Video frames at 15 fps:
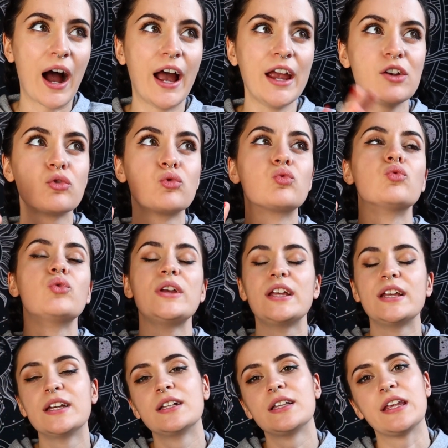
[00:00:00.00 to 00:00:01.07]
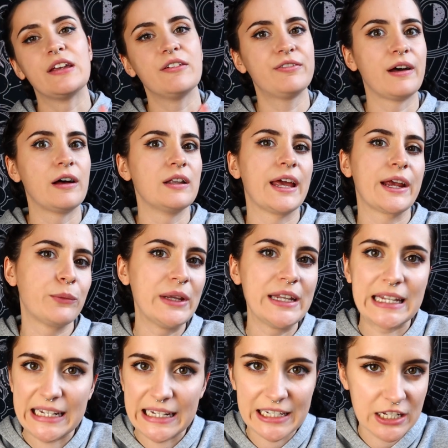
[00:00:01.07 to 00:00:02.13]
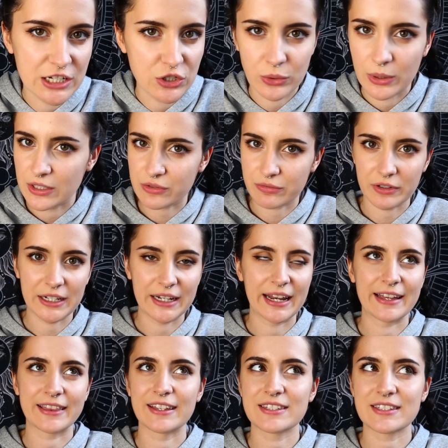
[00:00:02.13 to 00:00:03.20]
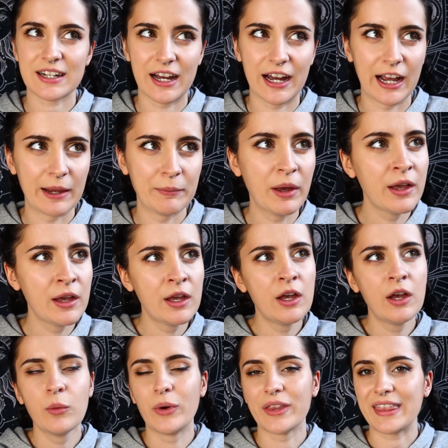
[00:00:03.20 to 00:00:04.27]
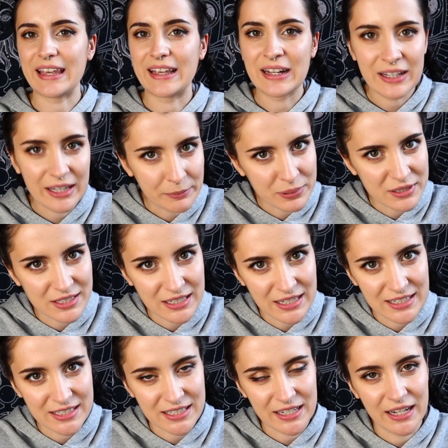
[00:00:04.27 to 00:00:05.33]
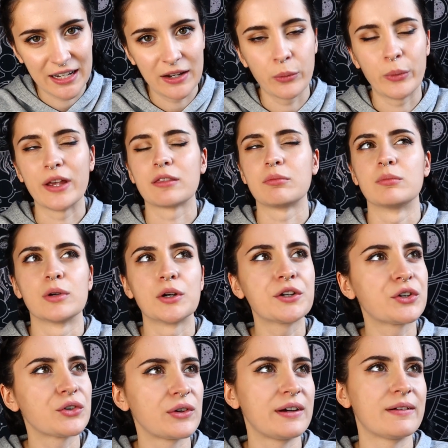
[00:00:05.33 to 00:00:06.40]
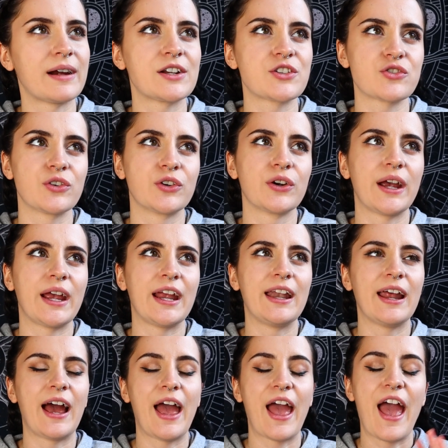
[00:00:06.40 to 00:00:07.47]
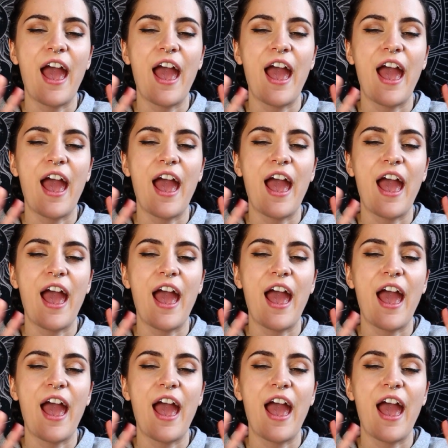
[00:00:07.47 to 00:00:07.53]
I really felt like we needed to do this reading at this time with eclipse season, with Mercury retrograde.